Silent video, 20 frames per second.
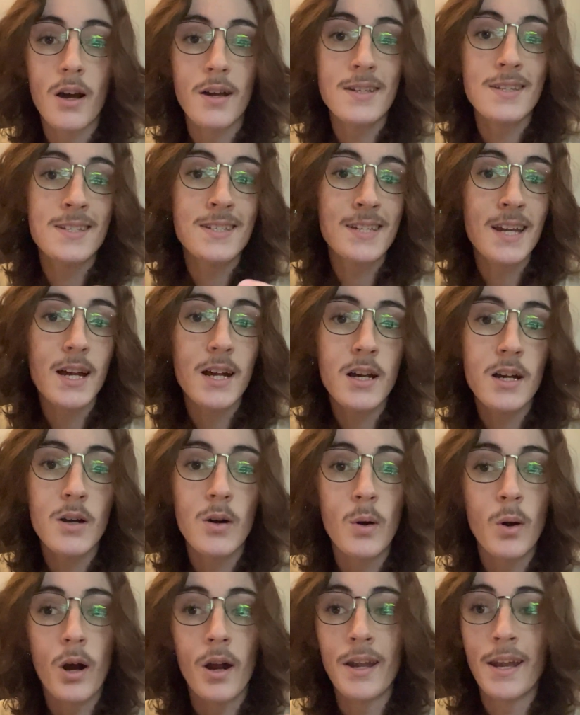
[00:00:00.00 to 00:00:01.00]
sick
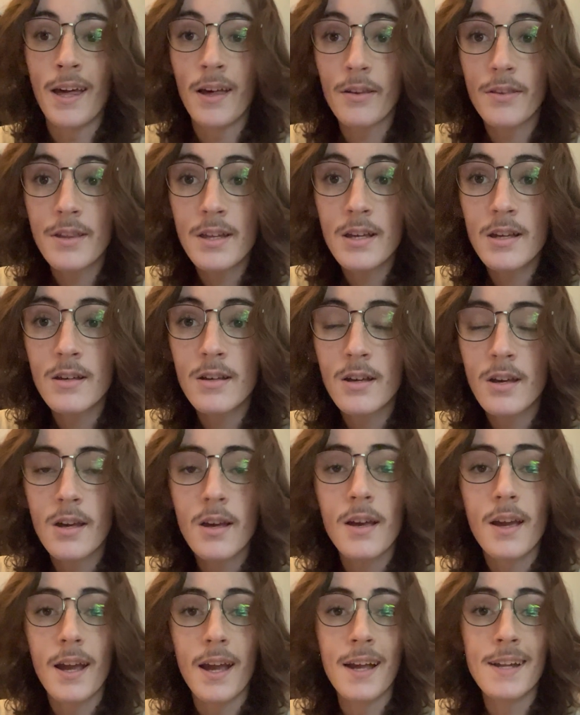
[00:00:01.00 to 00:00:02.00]
or unhealthy.
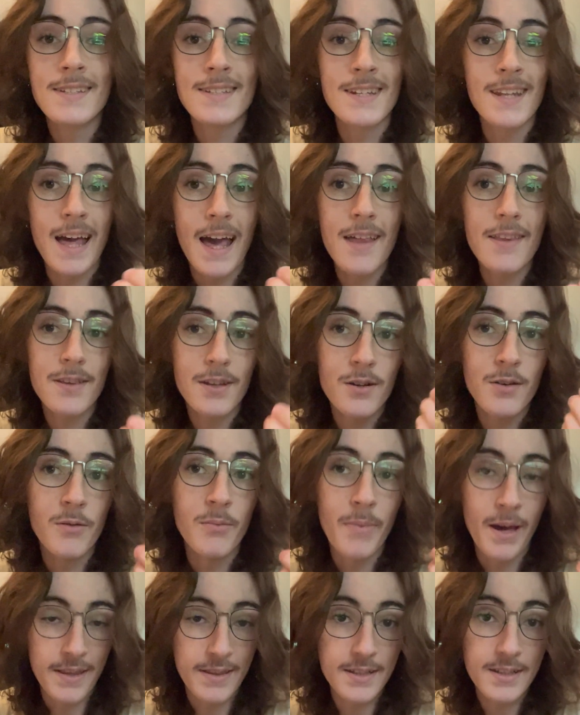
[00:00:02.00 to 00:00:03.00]
It's an ethical
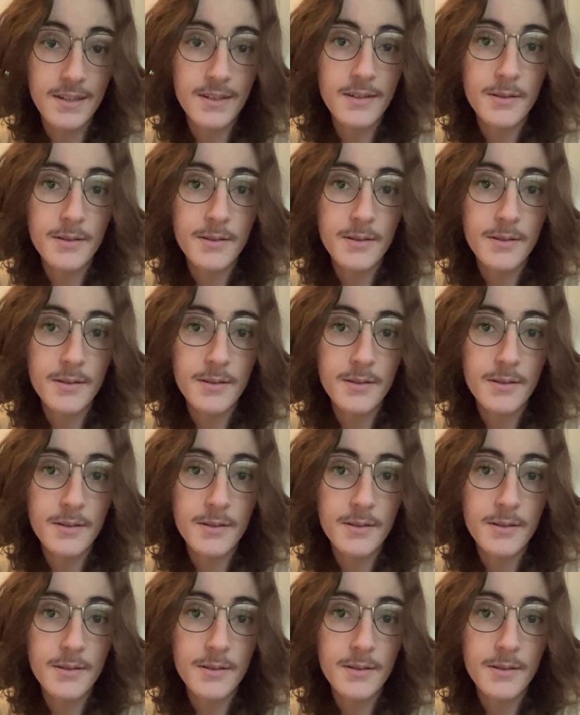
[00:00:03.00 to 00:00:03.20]
method,